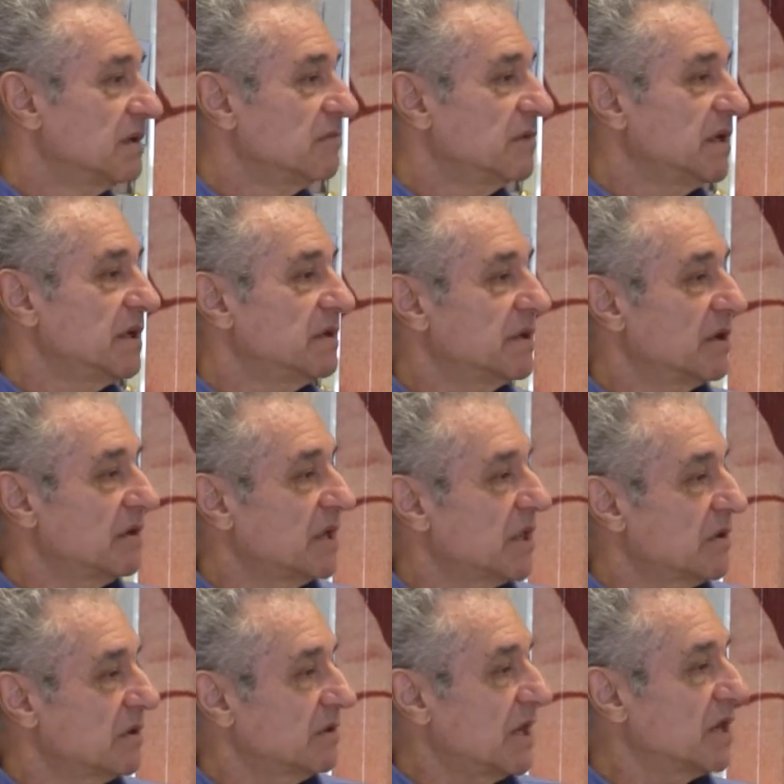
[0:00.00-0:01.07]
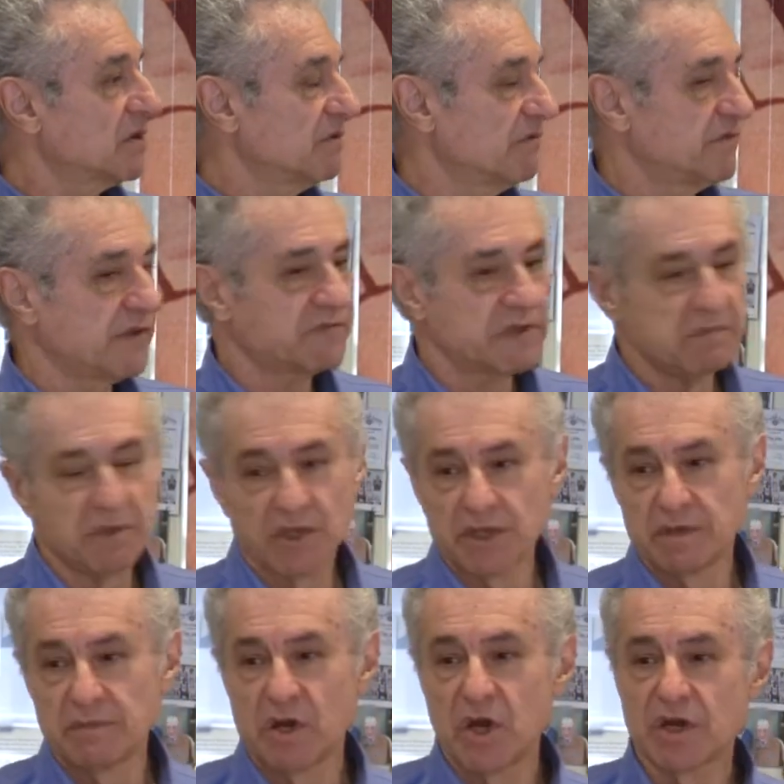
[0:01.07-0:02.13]
There are another 150
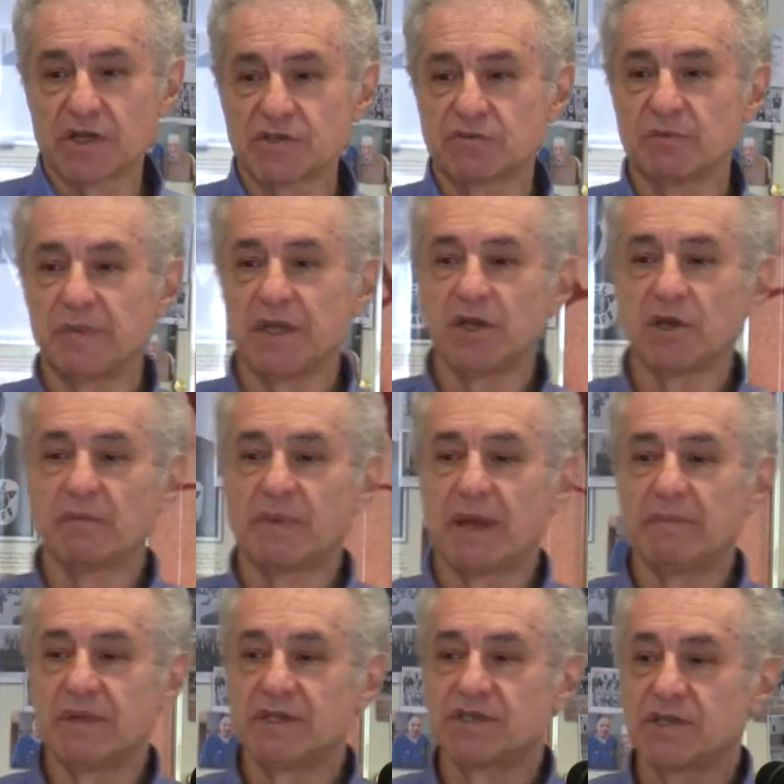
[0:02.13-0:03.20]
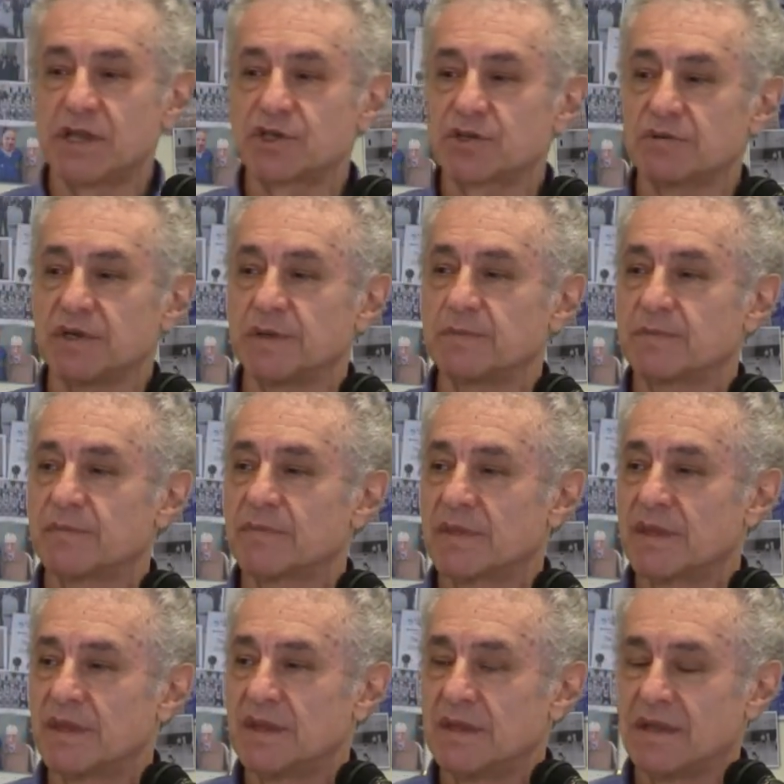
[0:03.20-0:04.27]
million Americans will be here by mid-century.
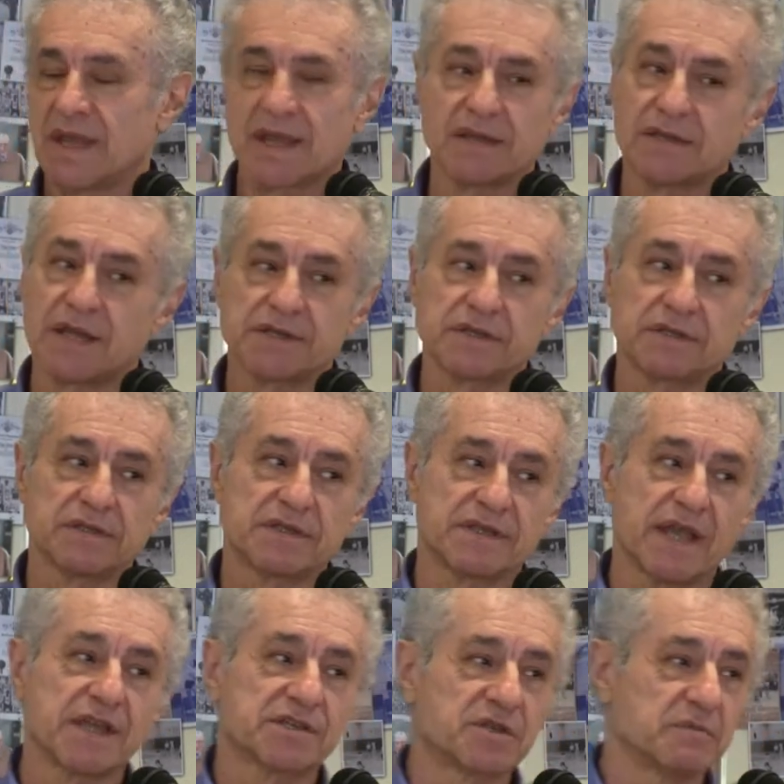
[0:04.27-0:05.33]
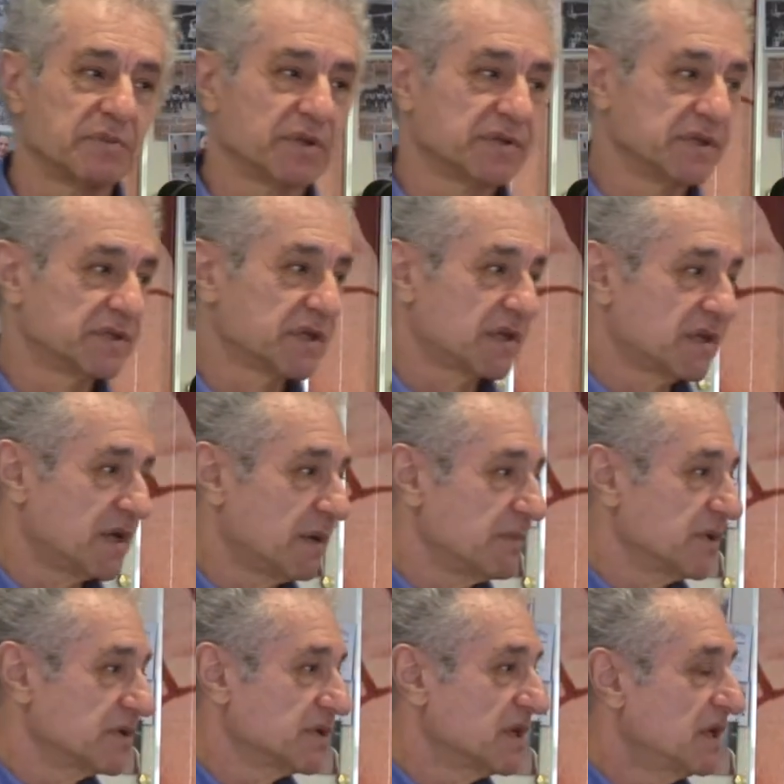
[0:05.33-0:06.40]
ecological disaster built into the
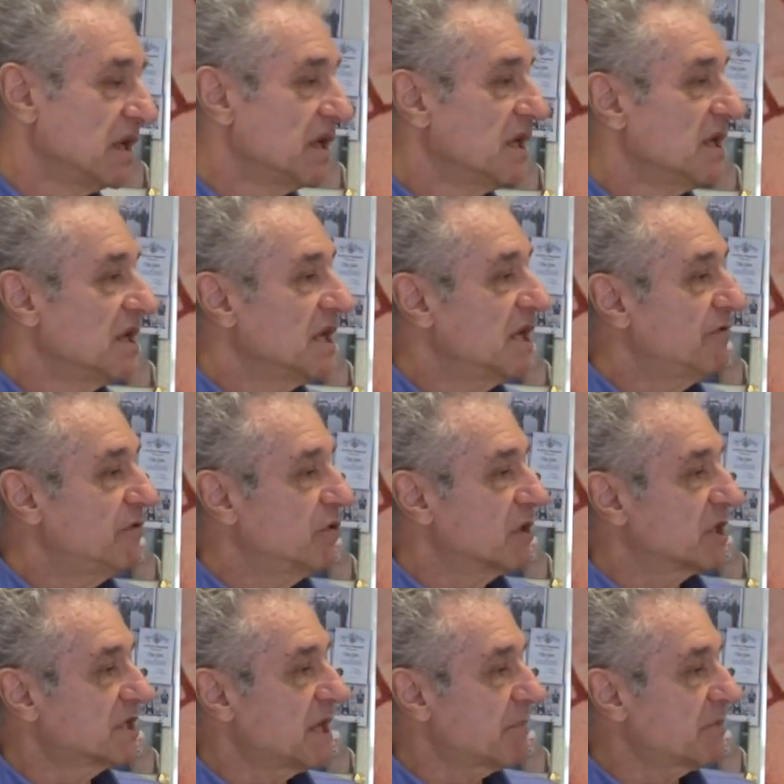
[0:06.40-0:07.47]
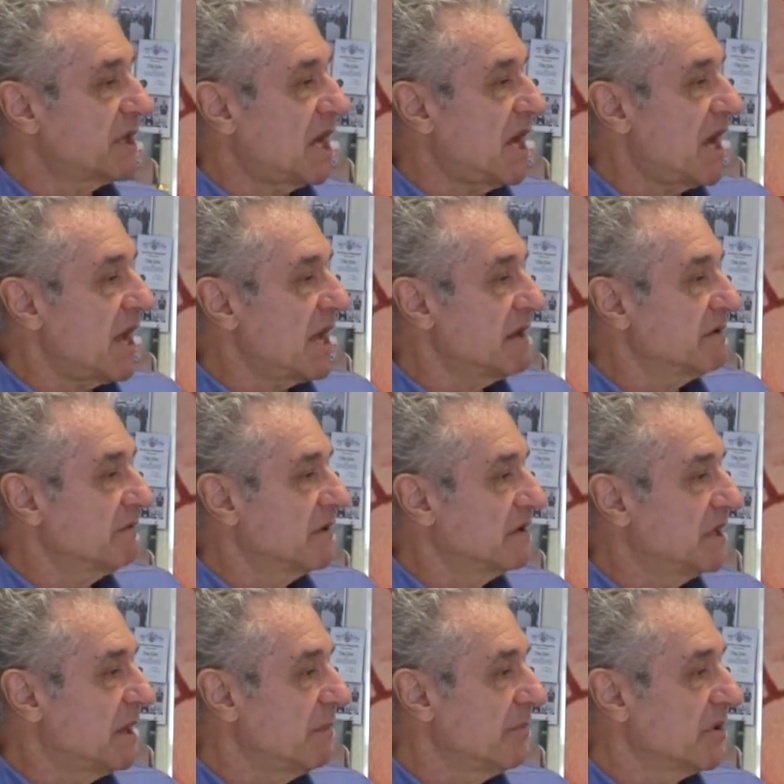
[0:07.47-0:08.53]
numbers. If you accept the high
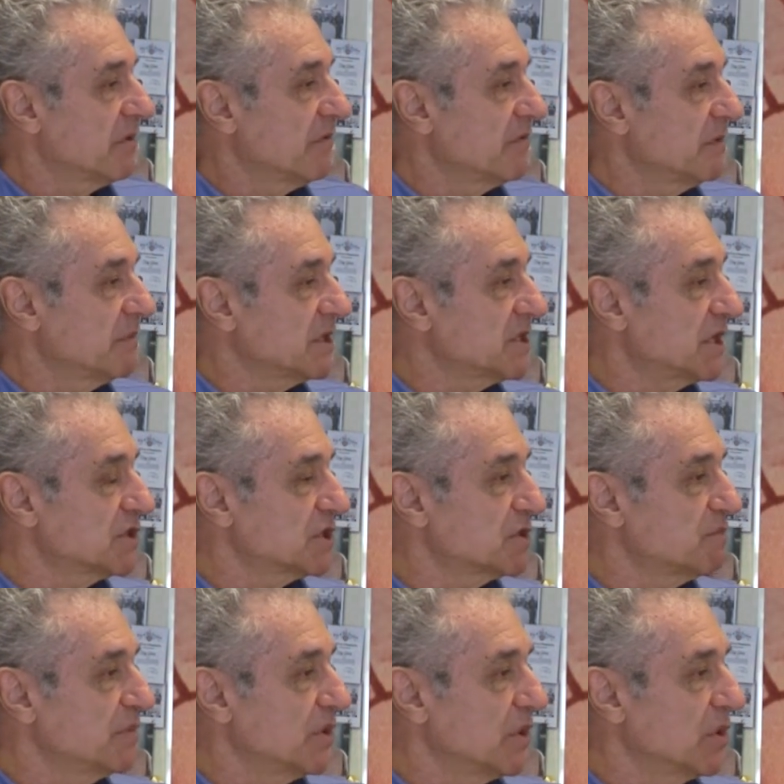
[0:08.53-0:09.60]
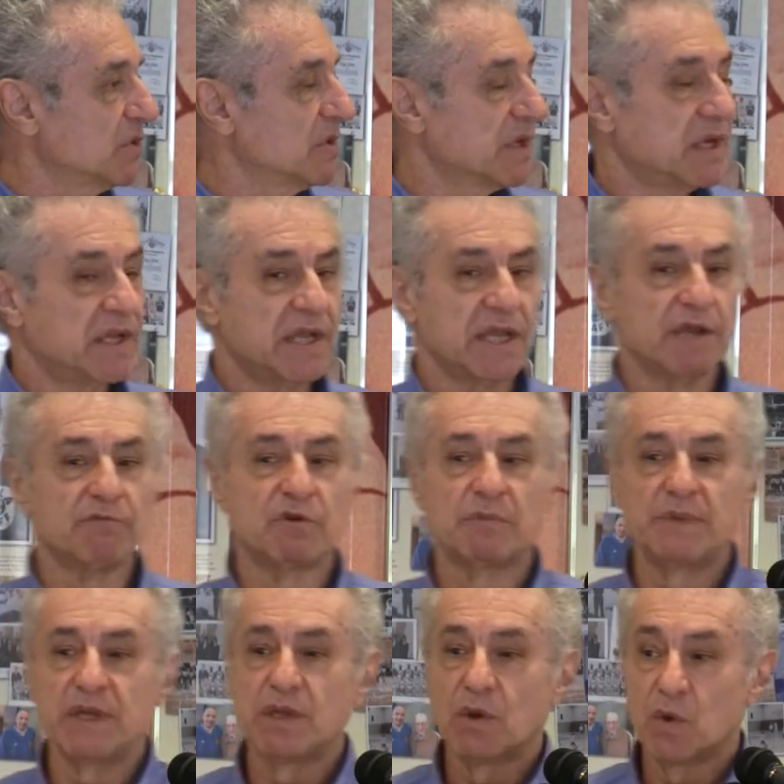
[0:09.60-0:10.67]
number from the Census Bureau, it will
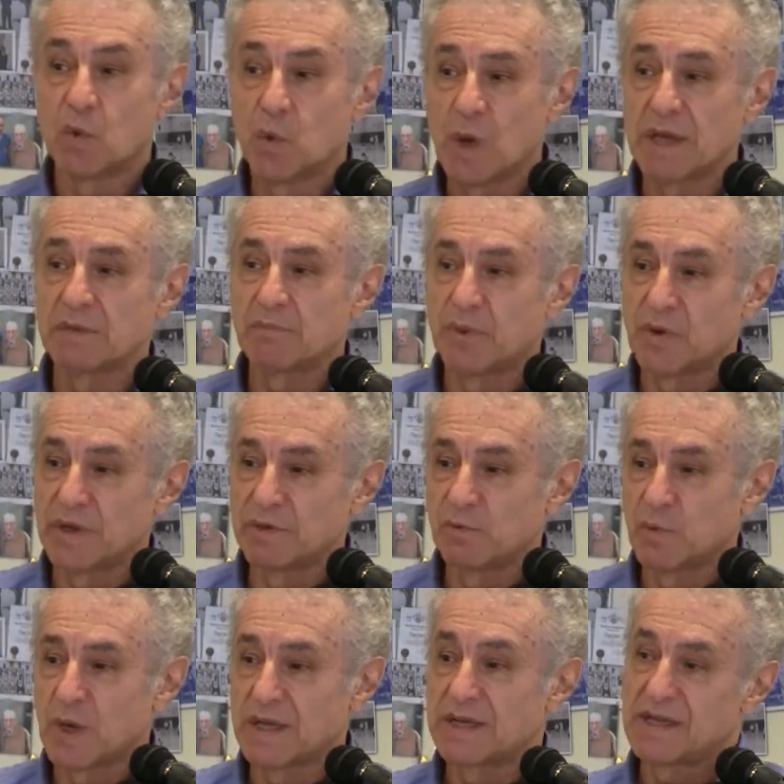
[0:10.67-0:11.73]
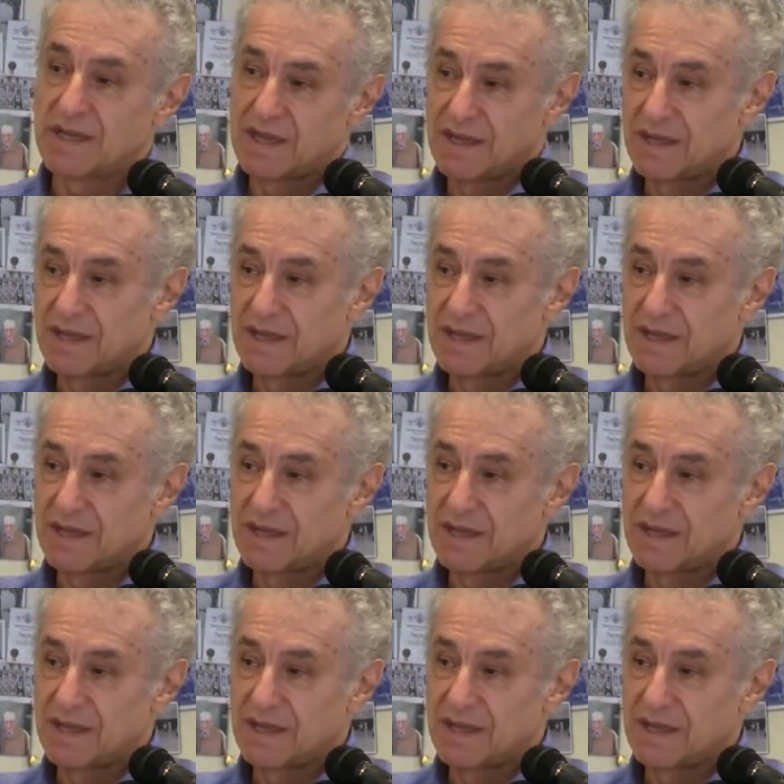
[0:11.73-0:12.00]
be 1.1